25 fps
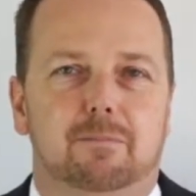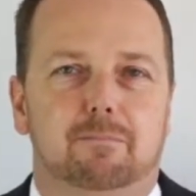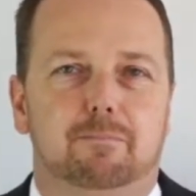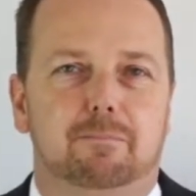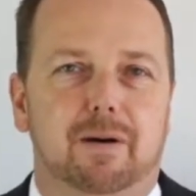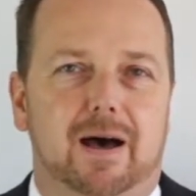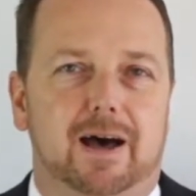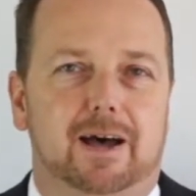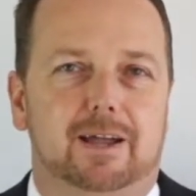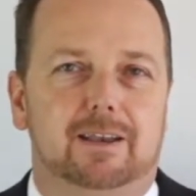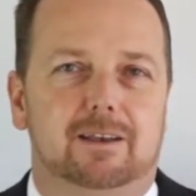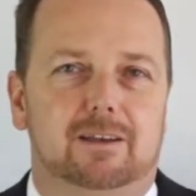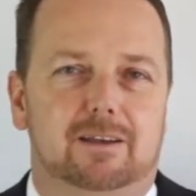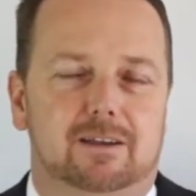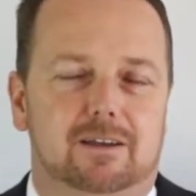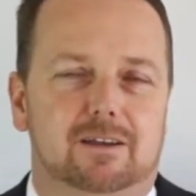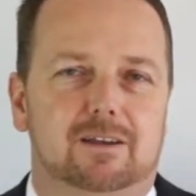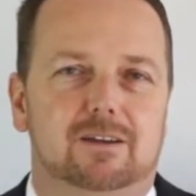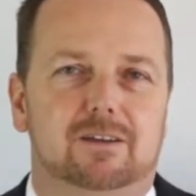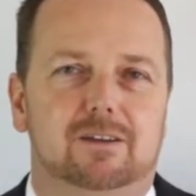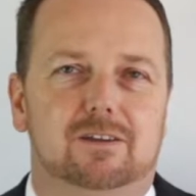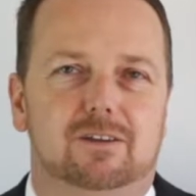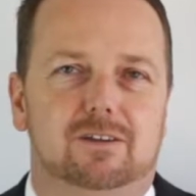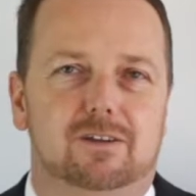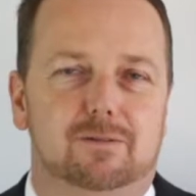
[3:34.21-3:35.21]
But
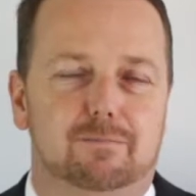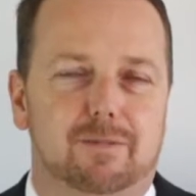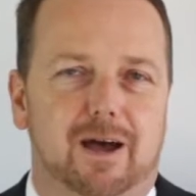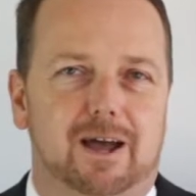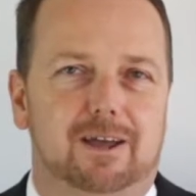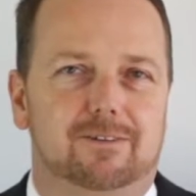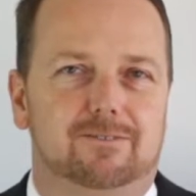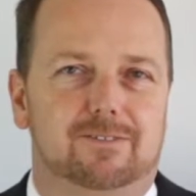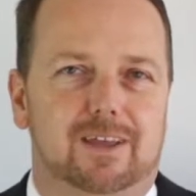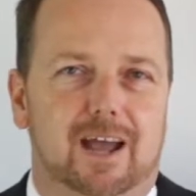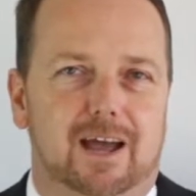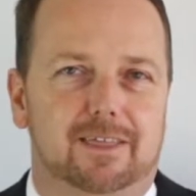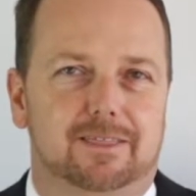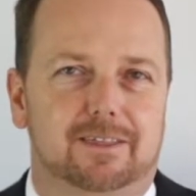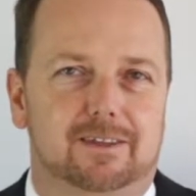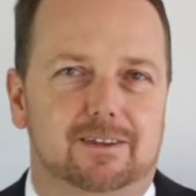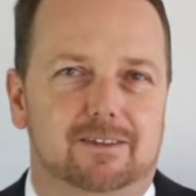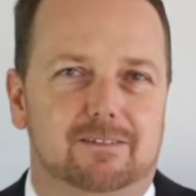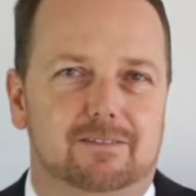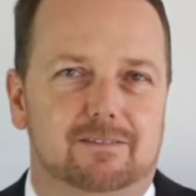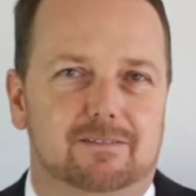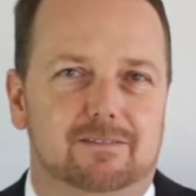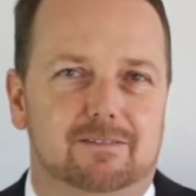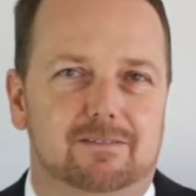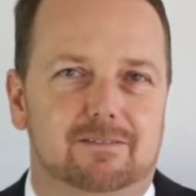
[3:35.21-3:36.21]
you may have gathered,
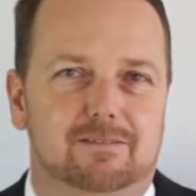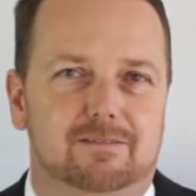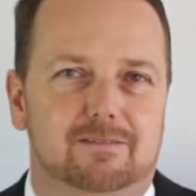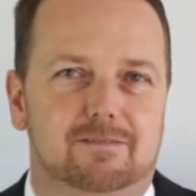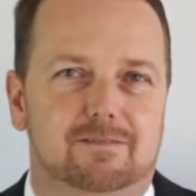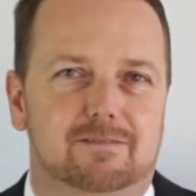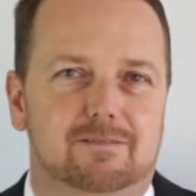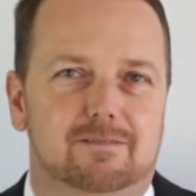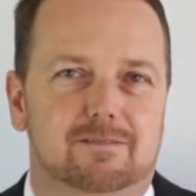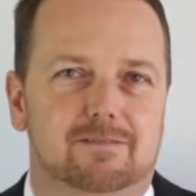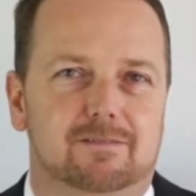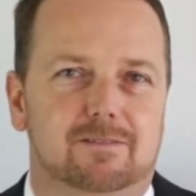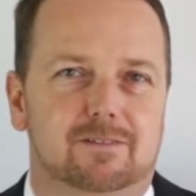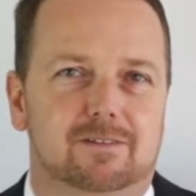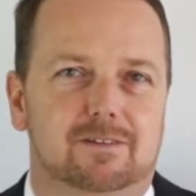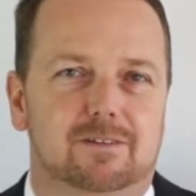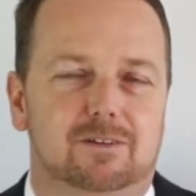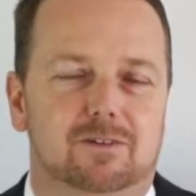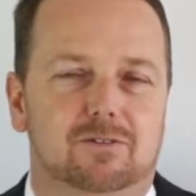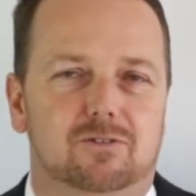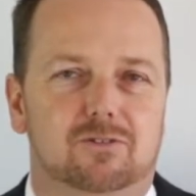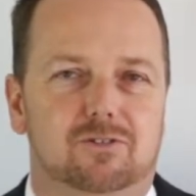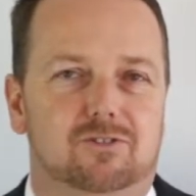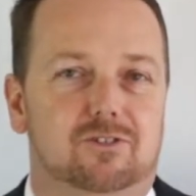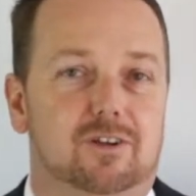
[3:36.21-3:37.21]

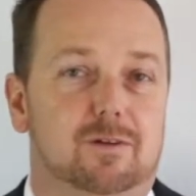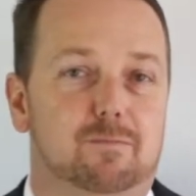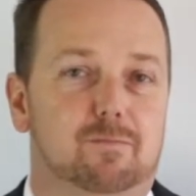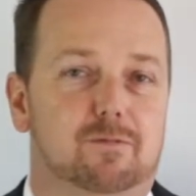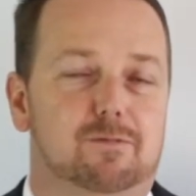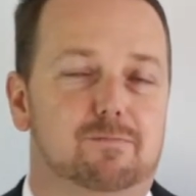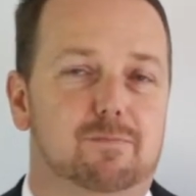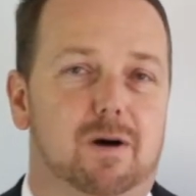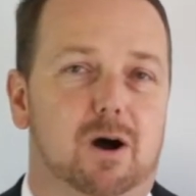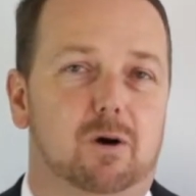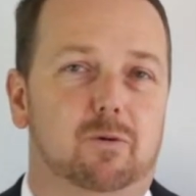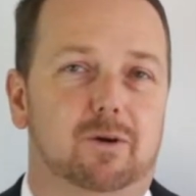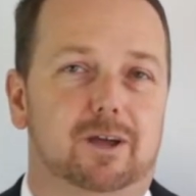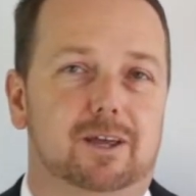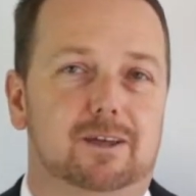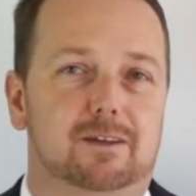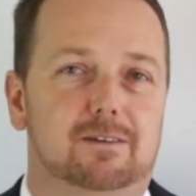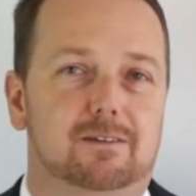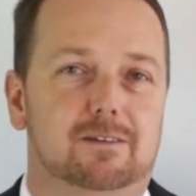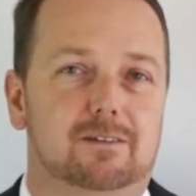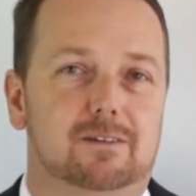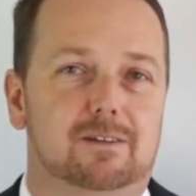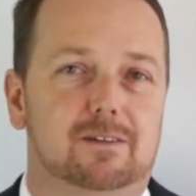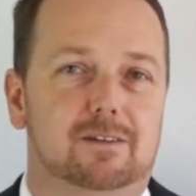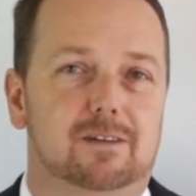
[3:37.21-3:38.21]
Jim's
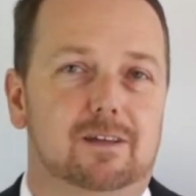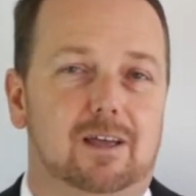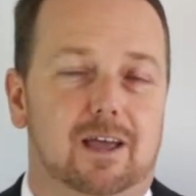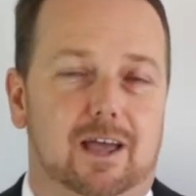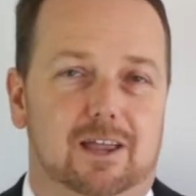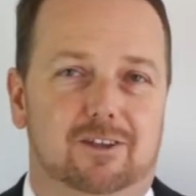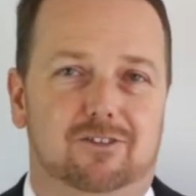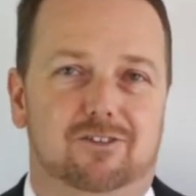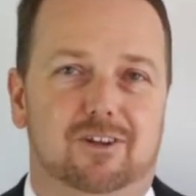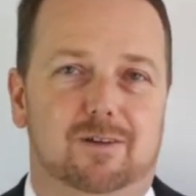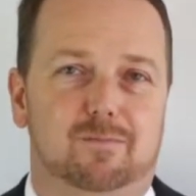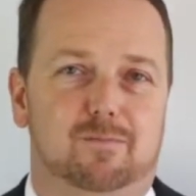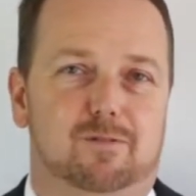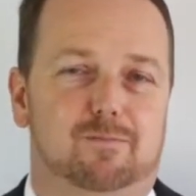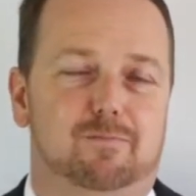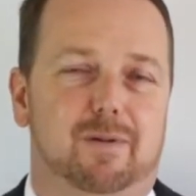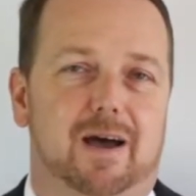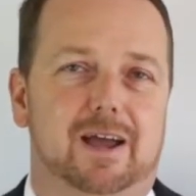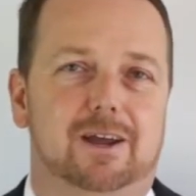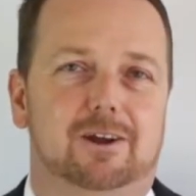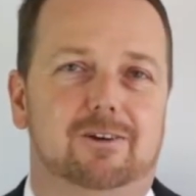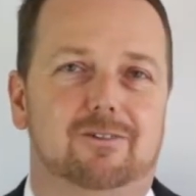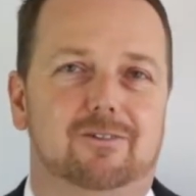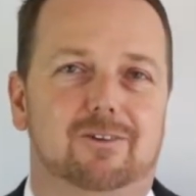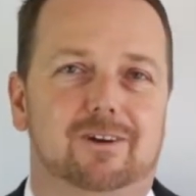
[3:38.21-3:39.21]
Mowing and Jim's
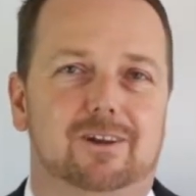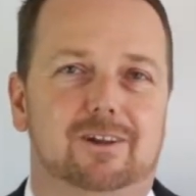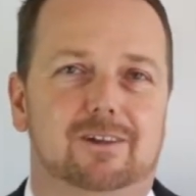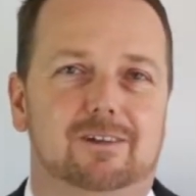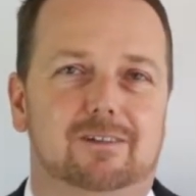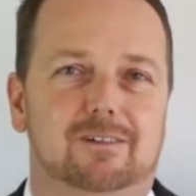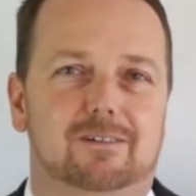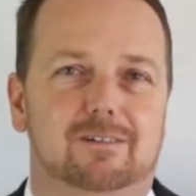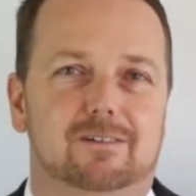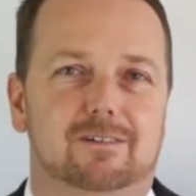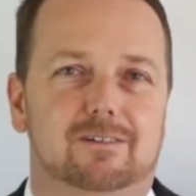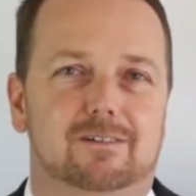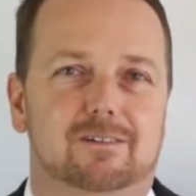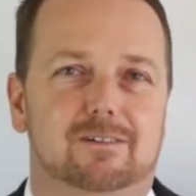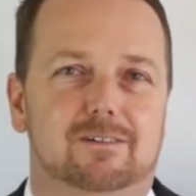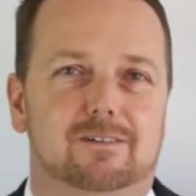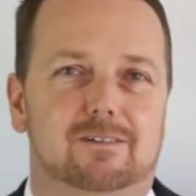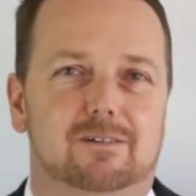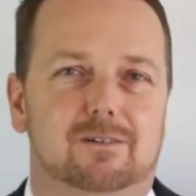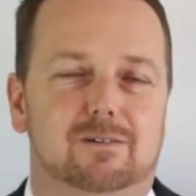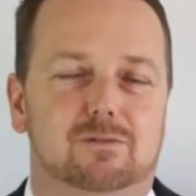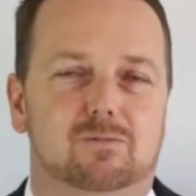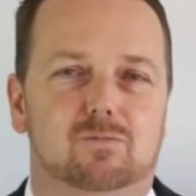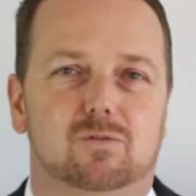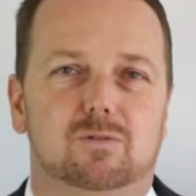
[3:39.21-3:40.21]
Bakery
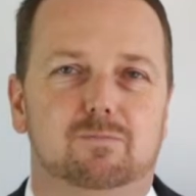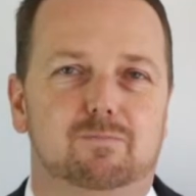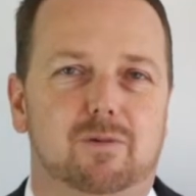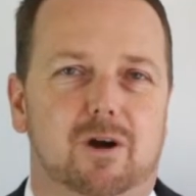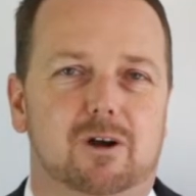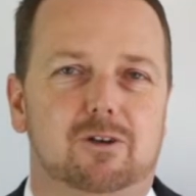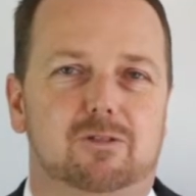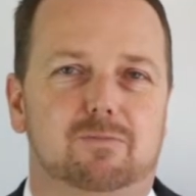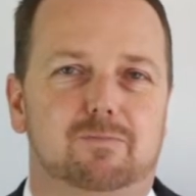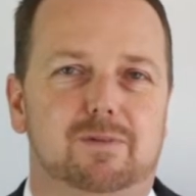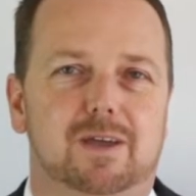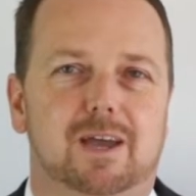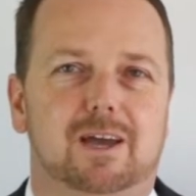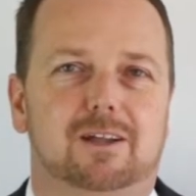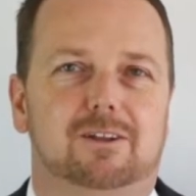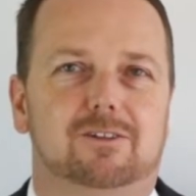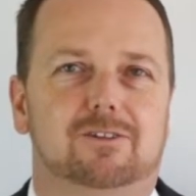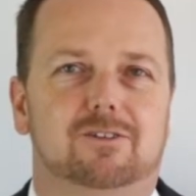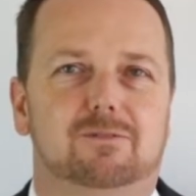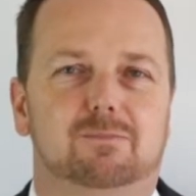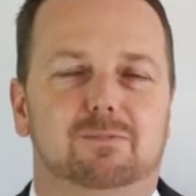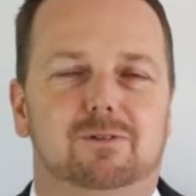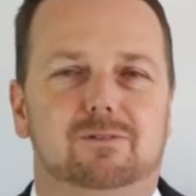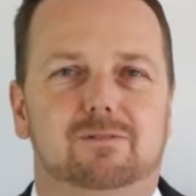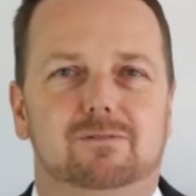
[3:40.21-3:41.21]
would both be
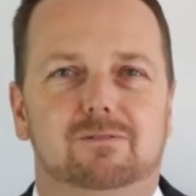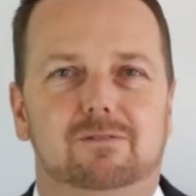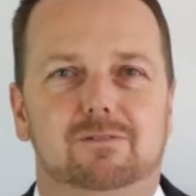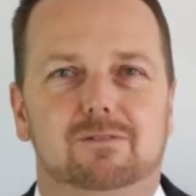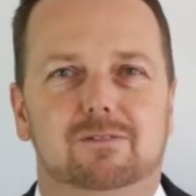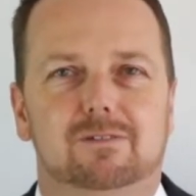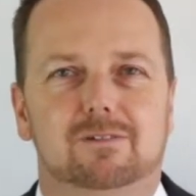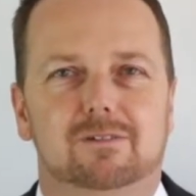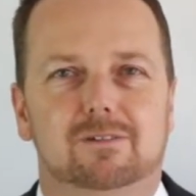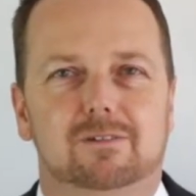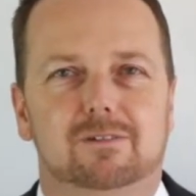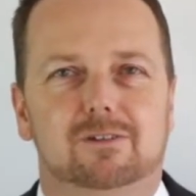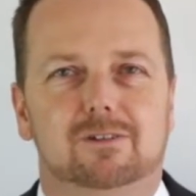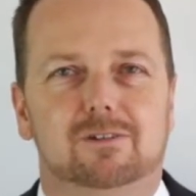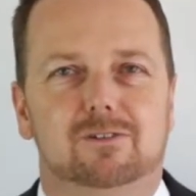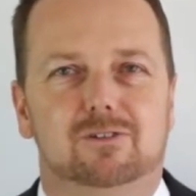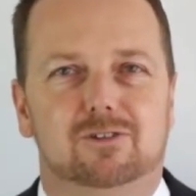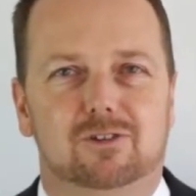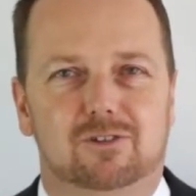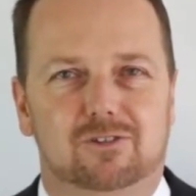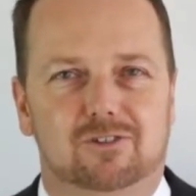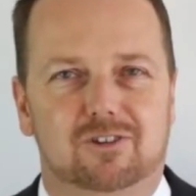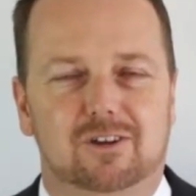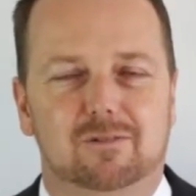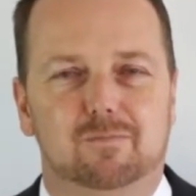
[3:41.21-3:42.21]
eligible
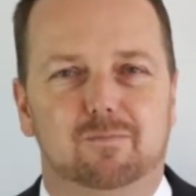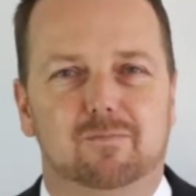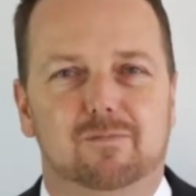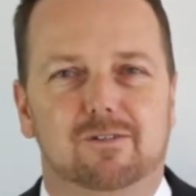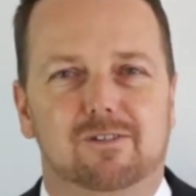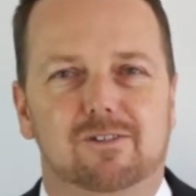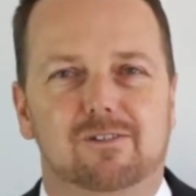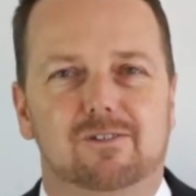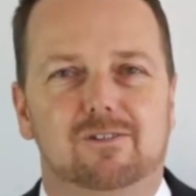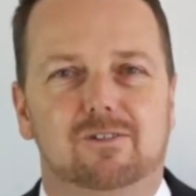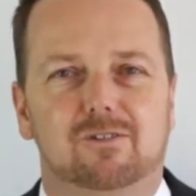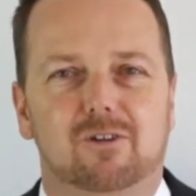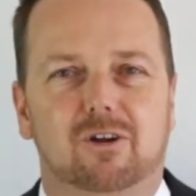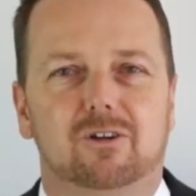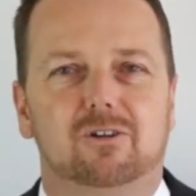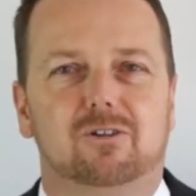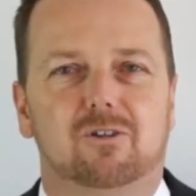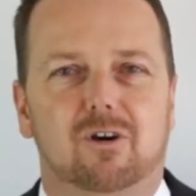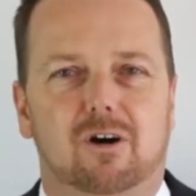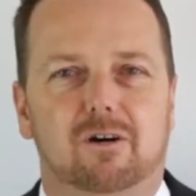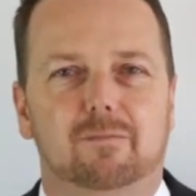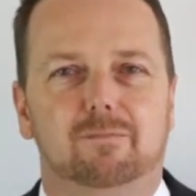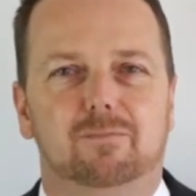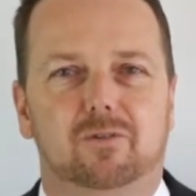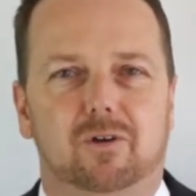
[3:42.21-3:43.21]
to
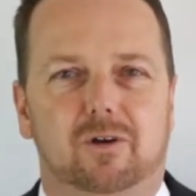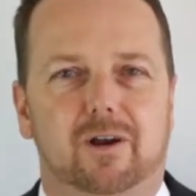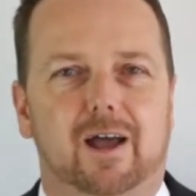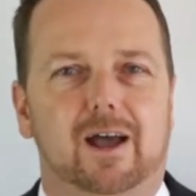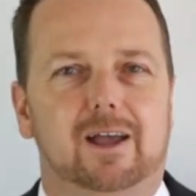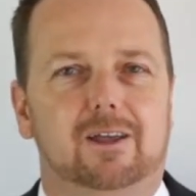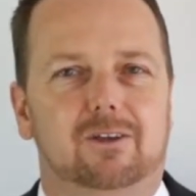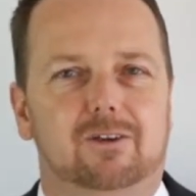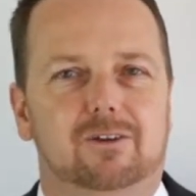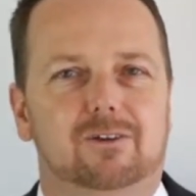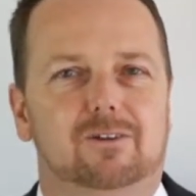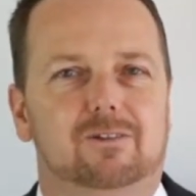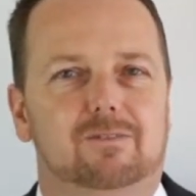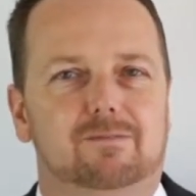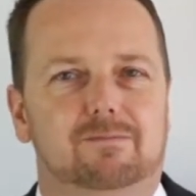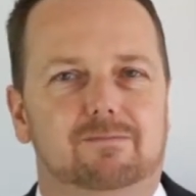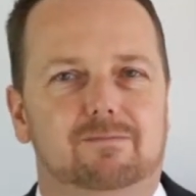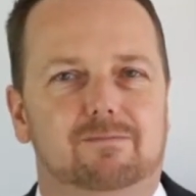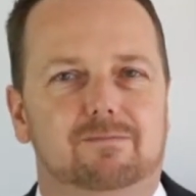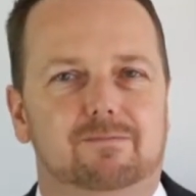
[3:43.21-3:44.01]
jims.com.au.